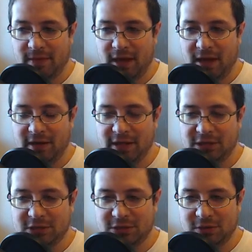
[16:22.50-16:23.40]
And
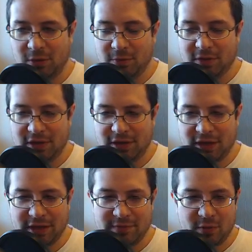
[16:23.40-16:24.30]
almost
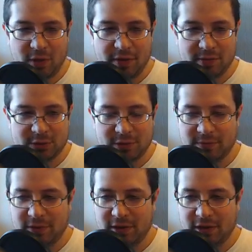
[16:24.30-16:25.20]
like every one of them should
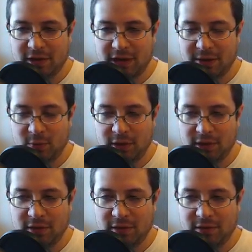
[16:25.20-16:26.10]
have been like a
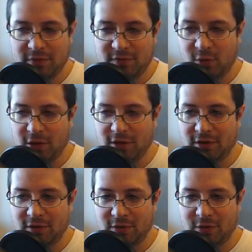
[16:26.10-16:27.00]
game-winning
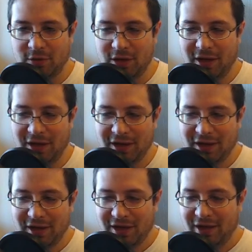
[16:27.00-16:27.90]
fork. So
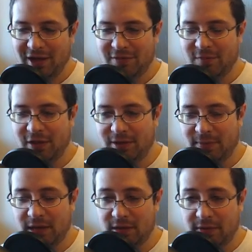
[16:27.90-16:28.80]
it's really
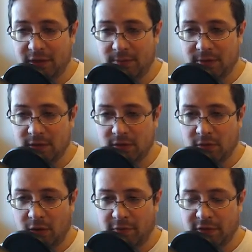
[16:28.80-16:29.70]
amazing that you're missing
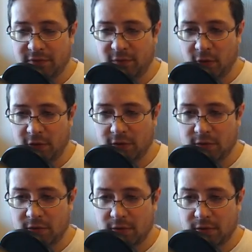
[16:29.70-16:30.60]
all these
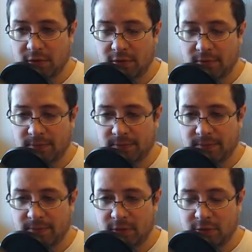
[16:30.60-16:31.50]
forks.
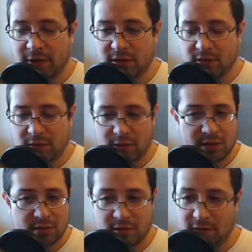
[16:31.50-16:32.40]
So
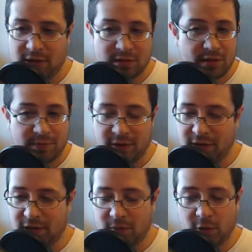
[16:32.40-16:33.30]
that's something
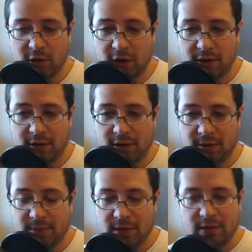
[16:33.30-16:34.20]
you need to work
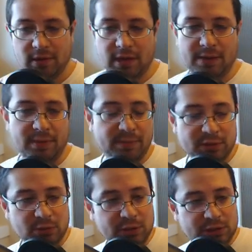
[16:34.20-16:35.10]
on. Yeah,
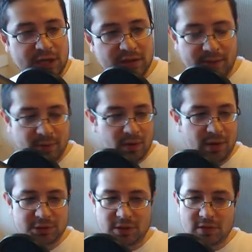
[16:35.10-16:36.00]
maybe join Chess Tempo
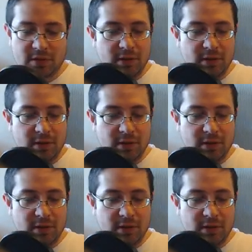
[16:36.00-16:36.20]
and just